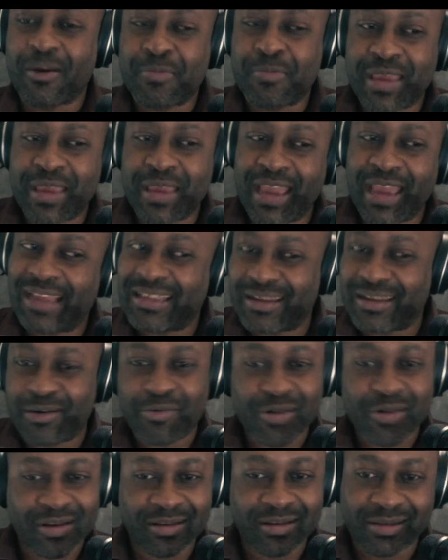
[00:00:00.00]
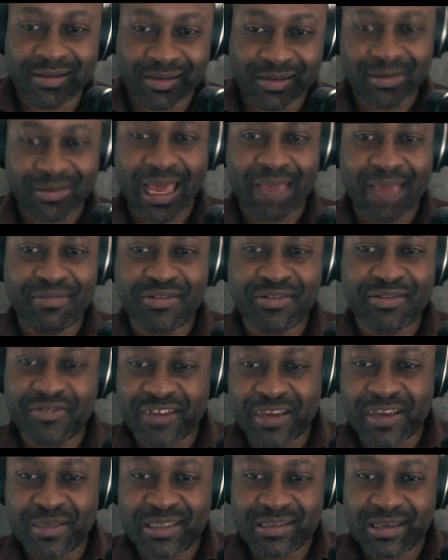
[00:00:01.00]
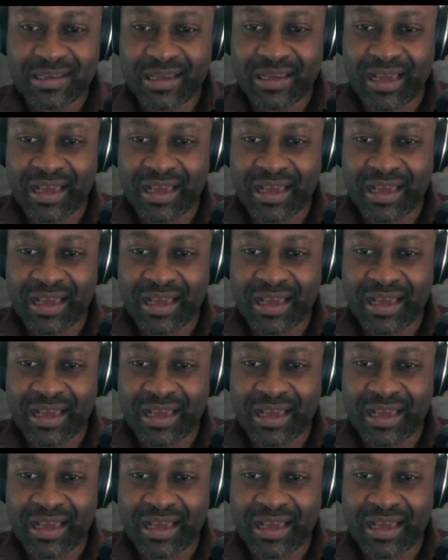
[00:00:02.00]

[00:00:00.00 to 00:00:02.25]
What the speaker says: RP, I didn't want to do live streams